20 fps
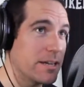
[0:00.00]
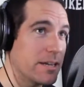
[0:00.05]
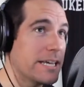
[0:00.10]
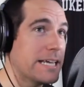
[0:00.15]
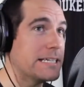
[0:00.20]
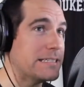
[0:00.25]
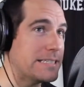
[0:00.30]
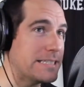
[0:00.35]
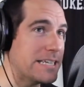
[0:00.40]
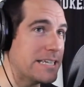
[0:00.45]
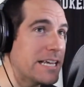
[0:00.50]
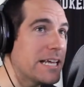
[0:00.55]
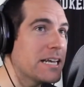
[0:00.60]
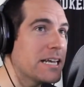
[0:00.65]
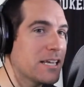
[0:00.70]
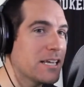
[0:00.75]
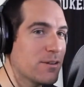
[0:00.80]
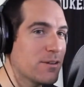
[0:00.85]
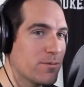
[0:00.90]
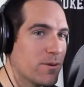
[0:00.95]
he did
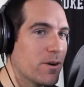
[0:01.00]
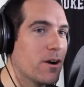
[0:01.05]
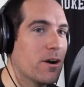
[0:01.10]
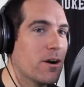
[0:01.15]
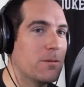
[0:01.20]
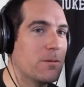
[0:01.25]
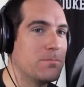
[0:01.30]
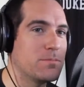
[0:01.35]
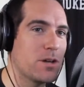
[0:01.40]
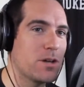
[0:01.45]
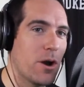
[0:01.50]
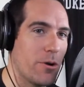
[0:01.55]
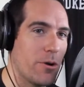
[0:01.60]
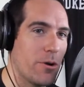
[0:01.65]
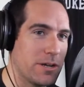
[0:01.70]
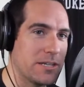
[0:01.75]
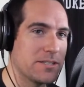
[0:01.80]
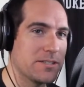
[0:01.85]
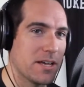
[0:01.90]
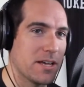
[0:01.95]
confirm
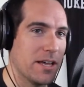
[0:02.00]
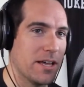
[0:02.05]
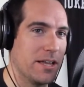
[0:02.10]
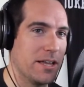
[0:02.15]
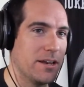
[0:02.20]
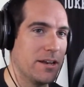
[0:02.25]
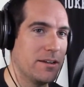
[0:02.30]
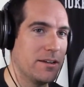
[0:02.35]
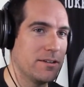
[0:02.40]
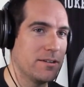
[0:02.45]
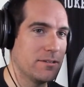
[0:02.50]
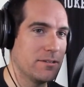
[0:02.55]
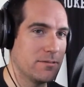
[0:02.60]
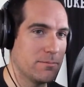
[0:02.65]
Cody's son